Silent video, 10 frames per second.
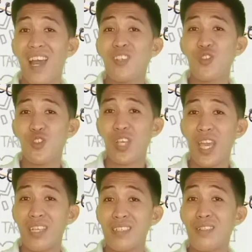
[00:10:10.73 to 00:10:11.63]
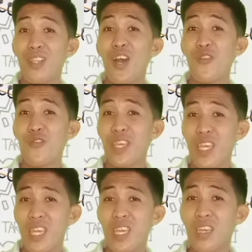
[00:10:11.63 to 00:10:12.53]
associate letter
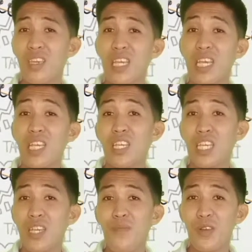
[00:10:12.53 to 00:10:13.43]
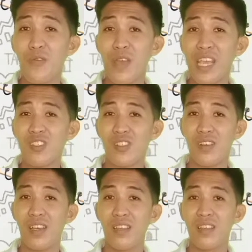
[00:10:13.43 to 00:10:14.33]
E in
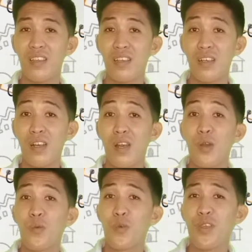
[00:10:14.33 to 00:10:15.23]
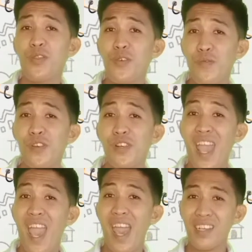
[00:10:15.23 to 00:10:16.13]
immigration with the
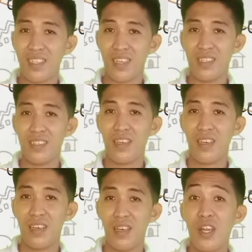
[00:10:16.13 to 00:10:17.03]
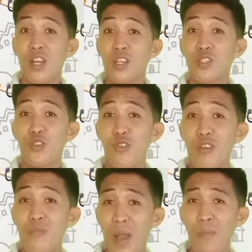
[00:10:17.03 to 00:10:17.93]
word exit to
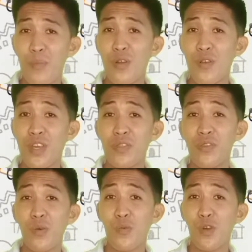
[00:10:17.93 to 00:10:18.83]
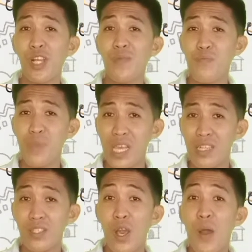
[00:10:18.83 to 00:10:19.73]
remember that the word
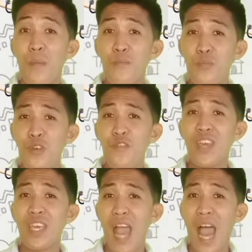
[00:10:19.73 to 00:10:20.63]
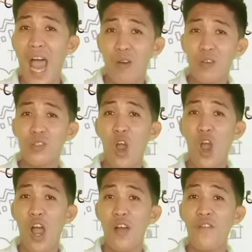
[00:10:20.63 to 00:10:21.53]
means moving
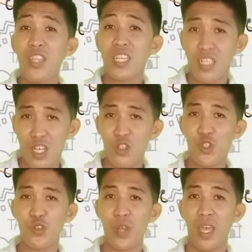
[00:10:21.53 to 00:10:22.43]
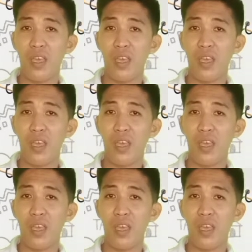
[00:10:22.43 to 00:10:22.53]
out of the country.